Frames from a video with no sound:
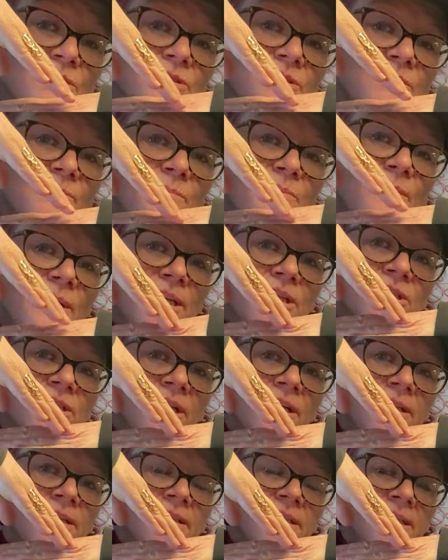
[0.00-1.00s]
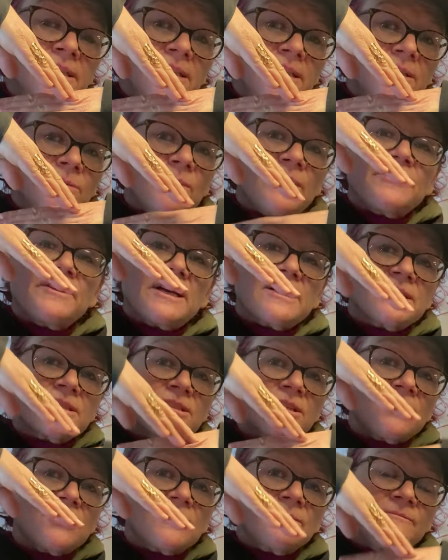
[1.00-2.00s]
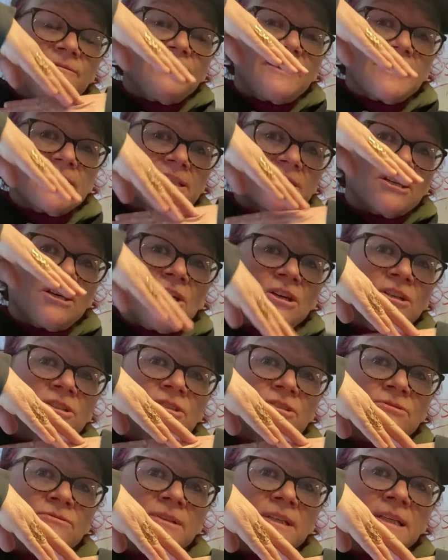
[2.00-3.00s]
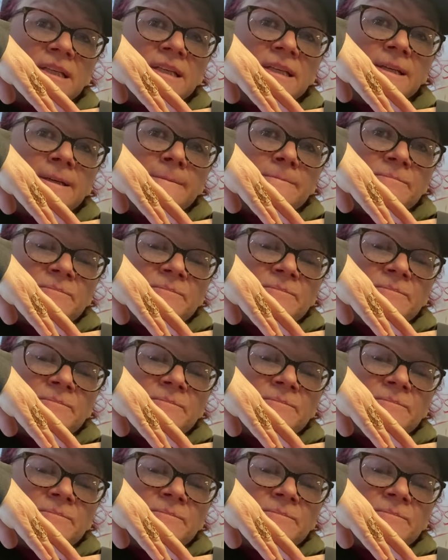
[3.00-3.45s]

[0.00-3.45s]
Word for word: under pressure, when that circumflex artery